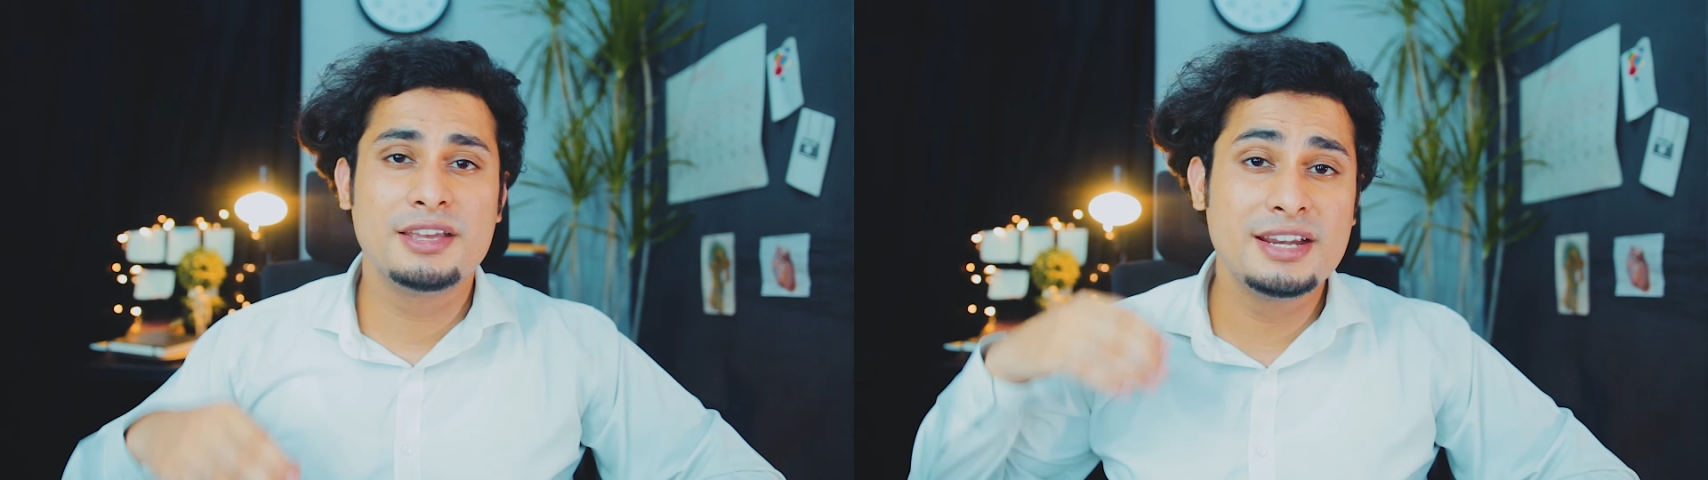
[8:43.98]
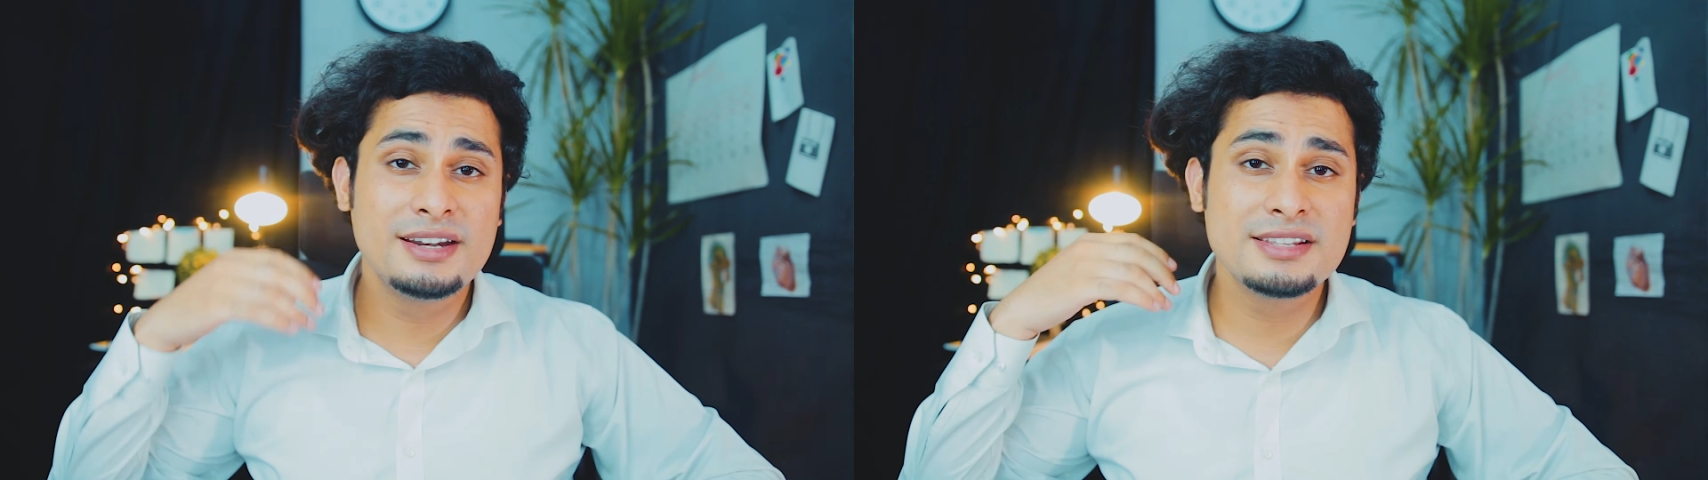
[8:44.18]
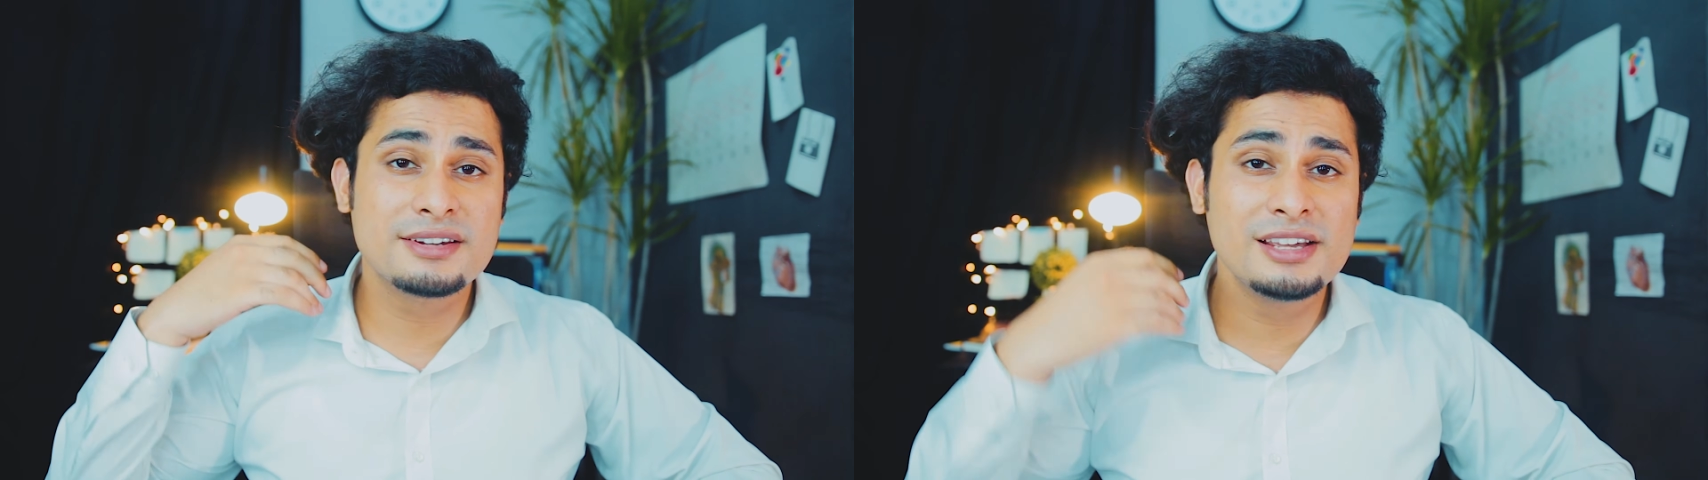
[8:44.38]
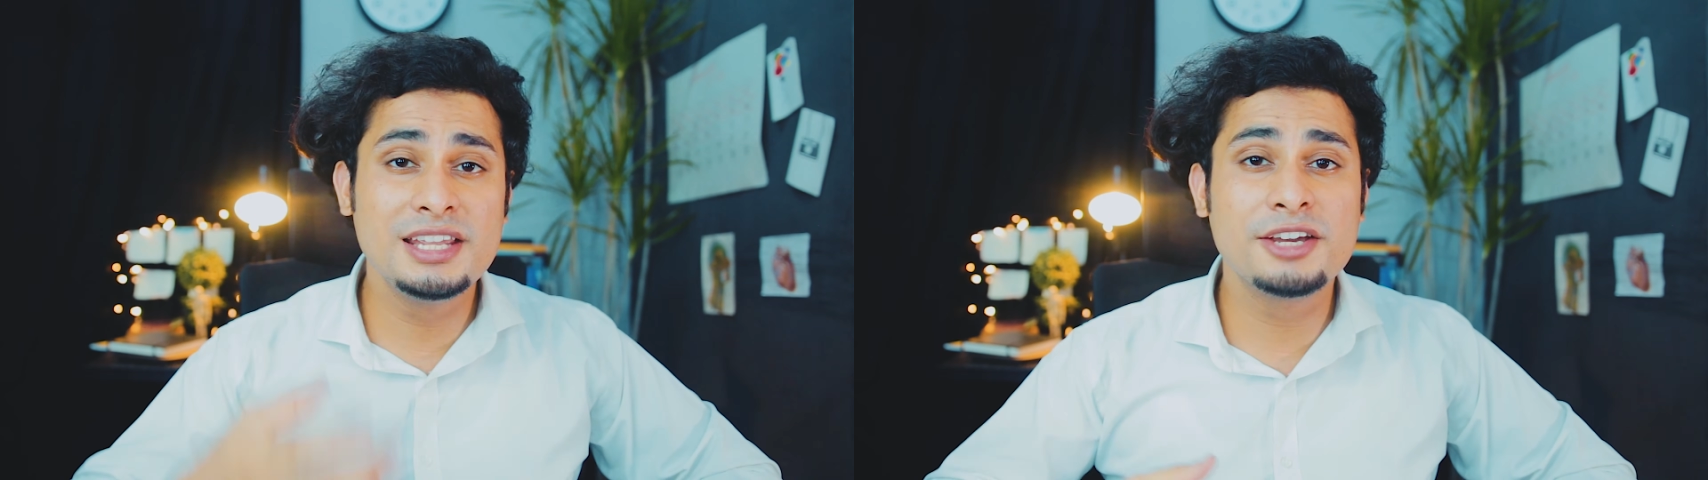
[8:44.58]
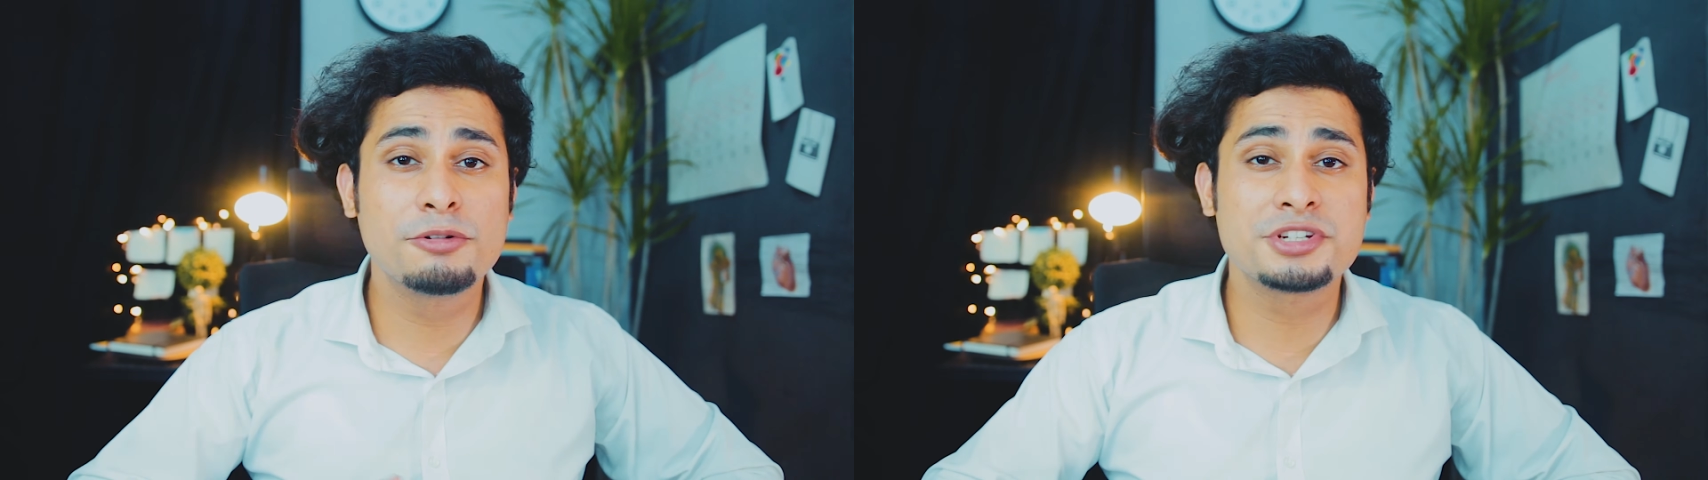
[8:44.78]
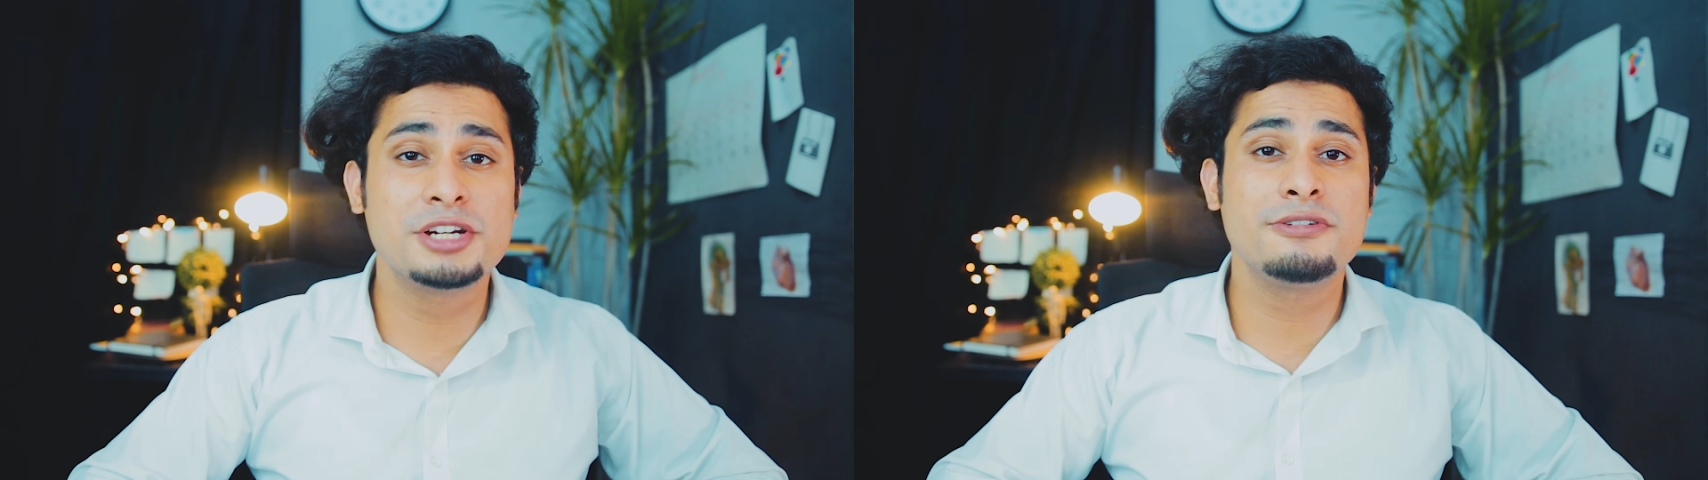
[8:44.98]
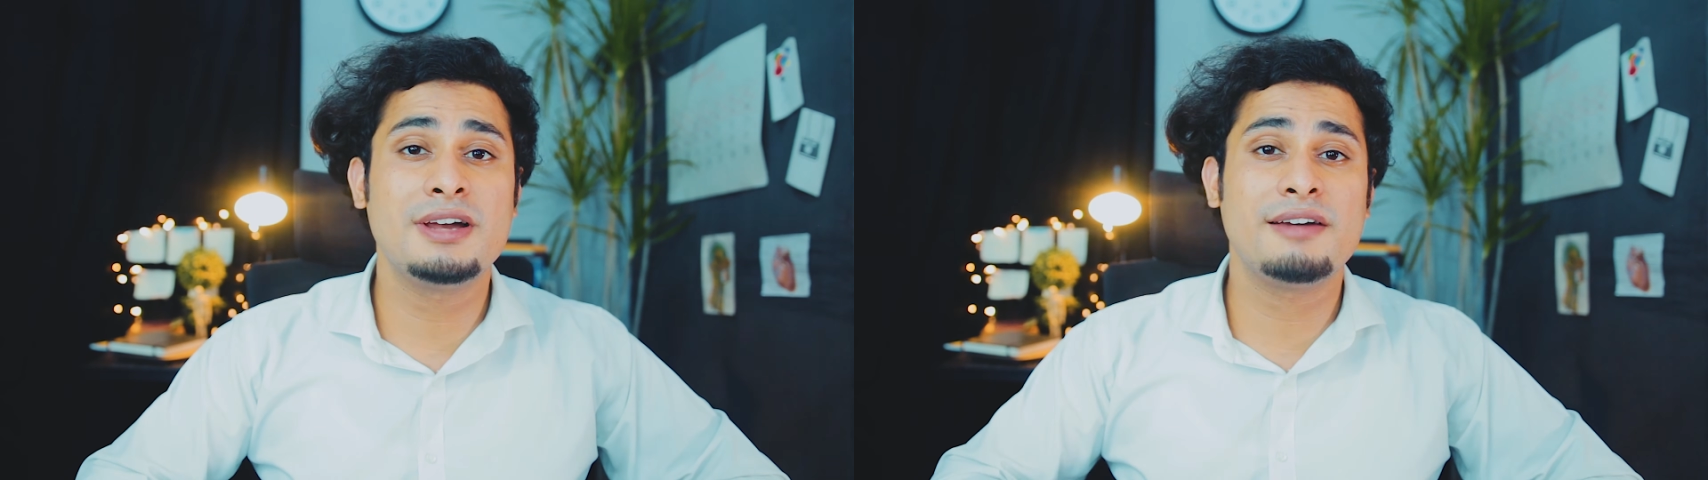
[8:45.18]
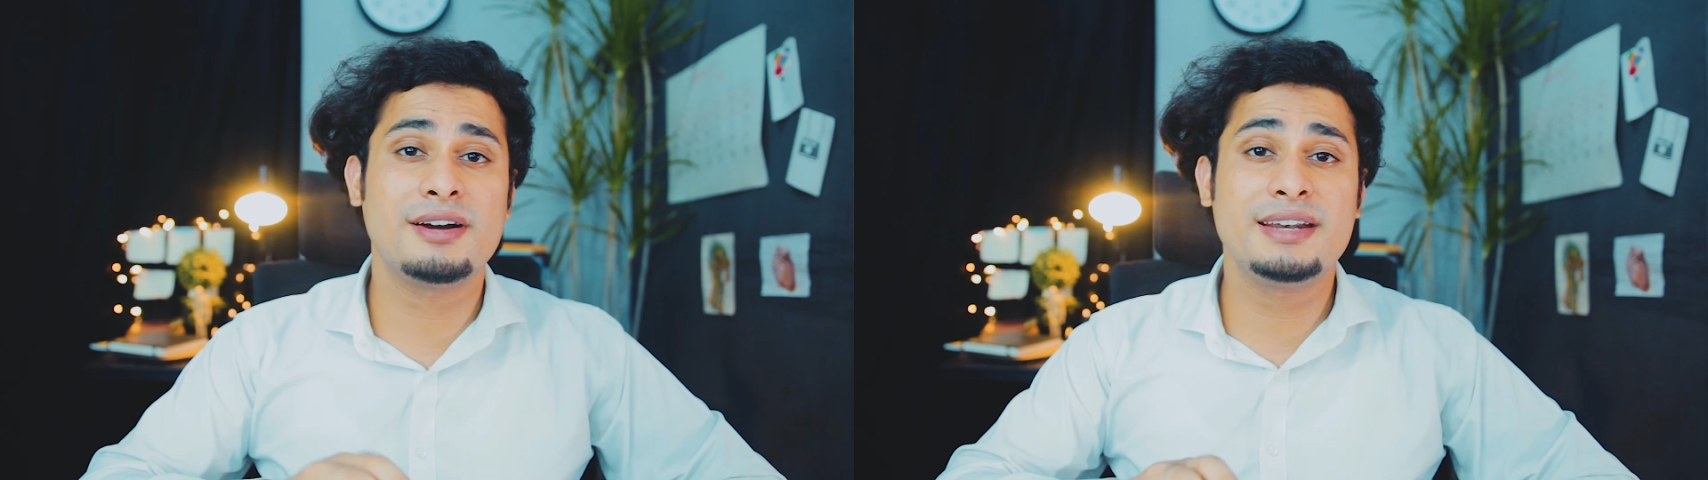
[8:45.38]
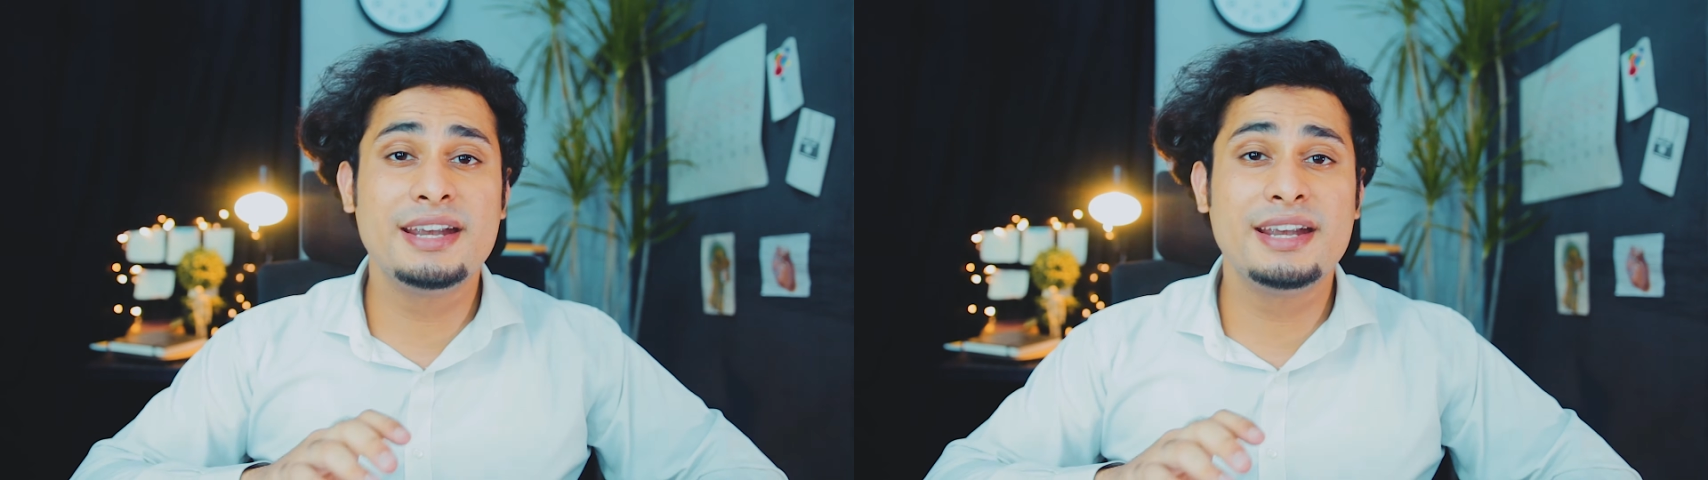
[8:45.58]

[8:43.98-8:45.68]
it is really crucial to have a